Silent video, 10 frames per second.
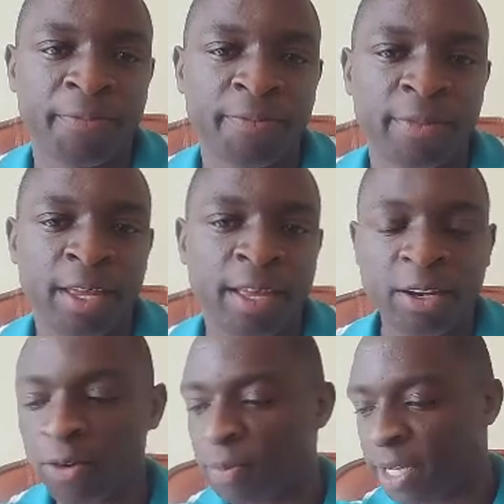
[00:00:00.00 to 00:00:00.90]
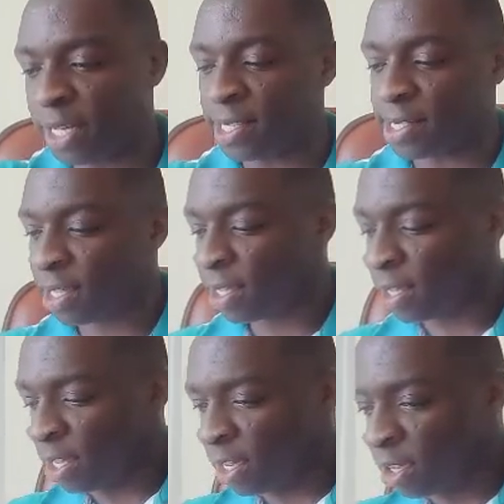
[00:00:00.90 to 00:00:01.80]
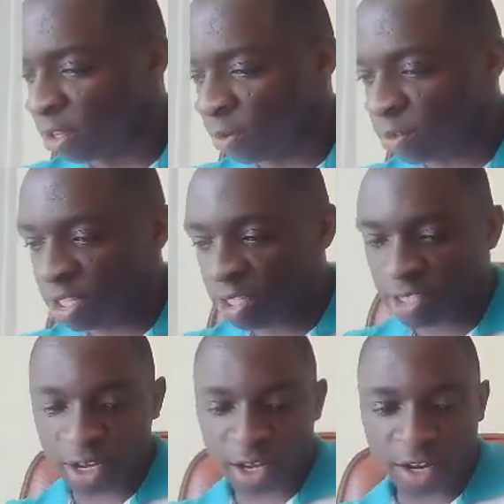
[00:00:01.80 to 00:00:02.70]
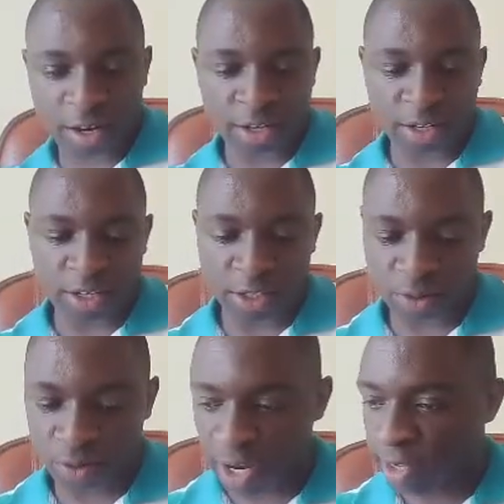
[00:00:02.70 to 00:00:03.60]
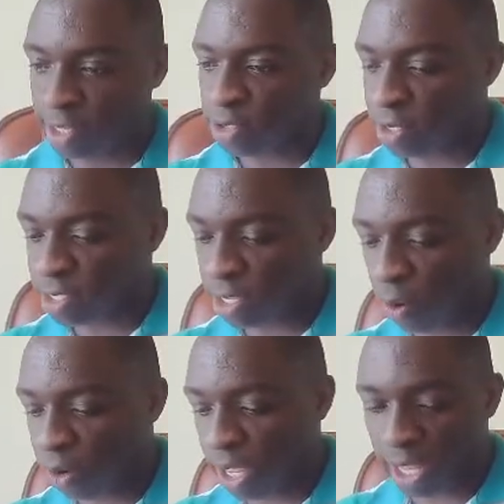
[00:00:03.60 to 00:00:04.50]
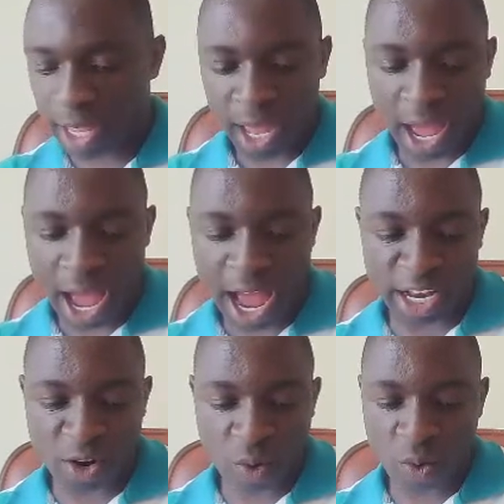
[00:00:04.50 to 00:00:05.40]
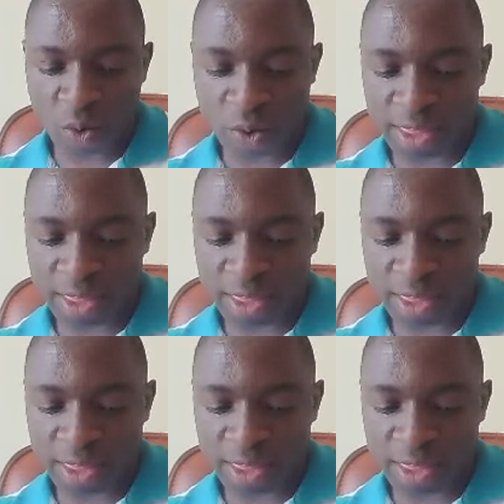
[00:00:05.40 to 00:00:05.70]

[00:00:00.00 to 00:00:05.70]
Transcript: That will be easy. You will just do like this. You will say, okay, I know that